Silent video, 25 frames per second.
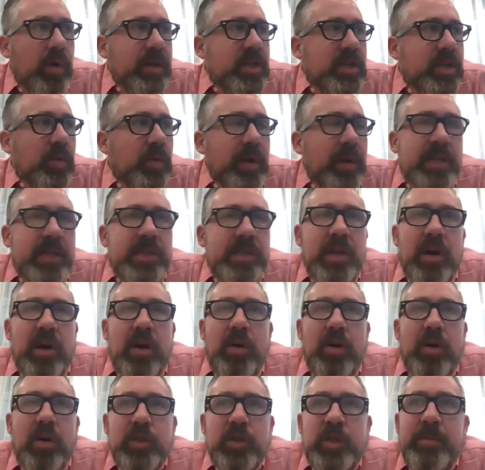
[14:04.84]
and to reach
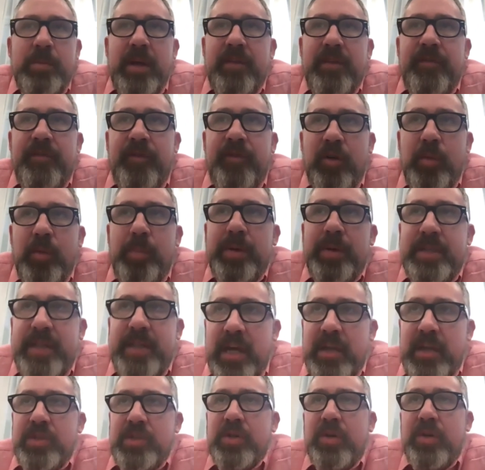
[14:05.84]
their ultimate full
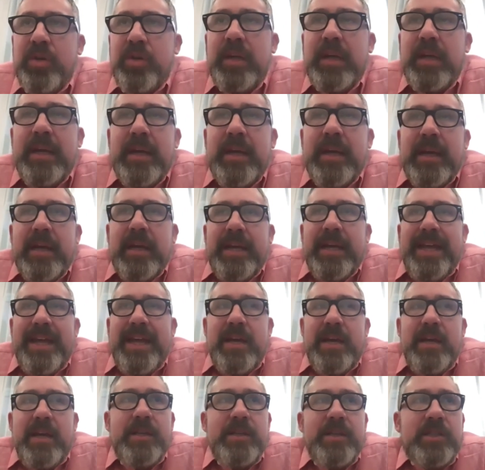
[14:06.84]
potential
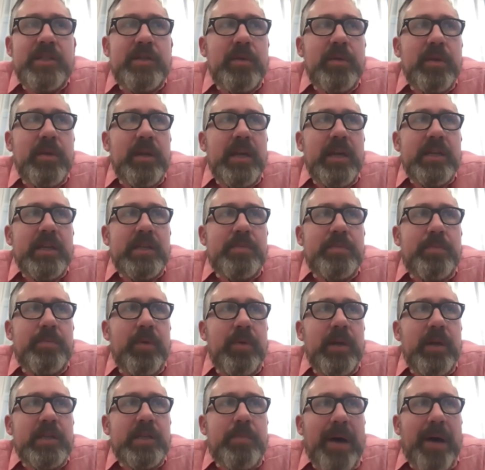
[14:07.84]
is is
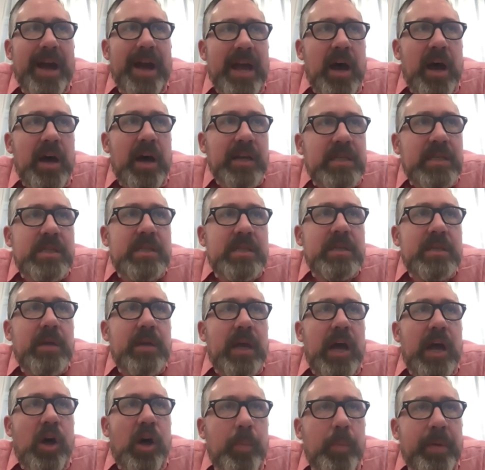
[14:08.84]
is by us
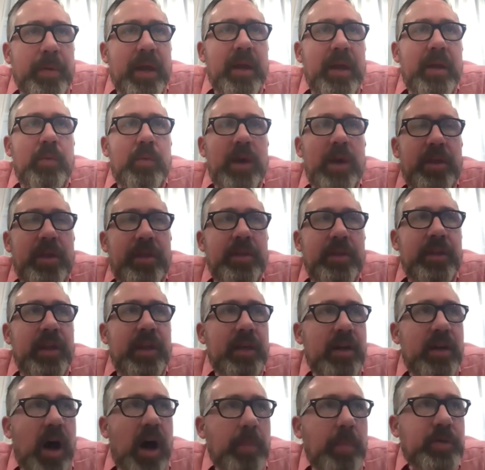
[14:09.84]
helping with
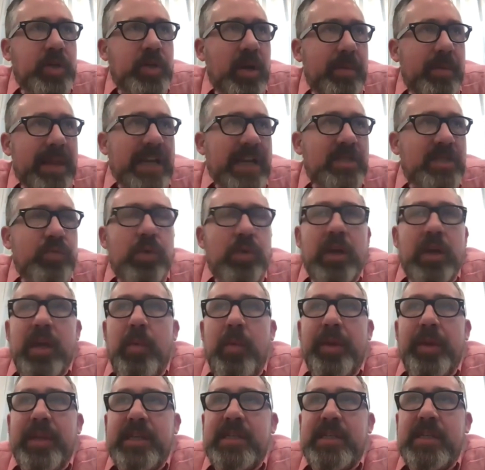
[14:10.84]
the adoption. I mean, that's
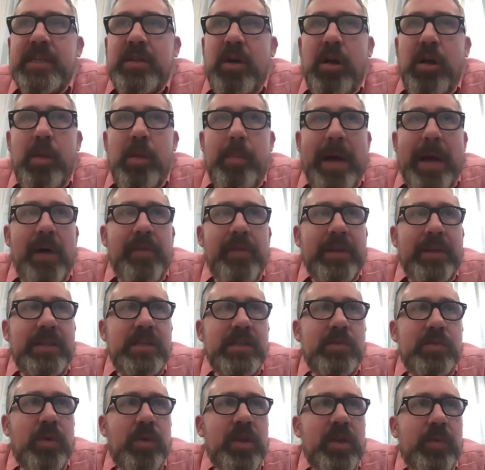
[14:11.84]
really what this is all about.
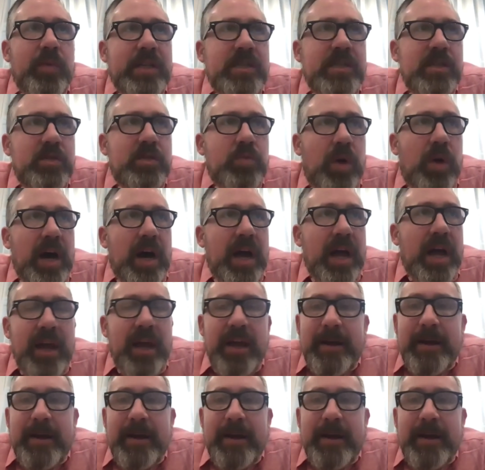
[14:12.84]
This is one of the reasons why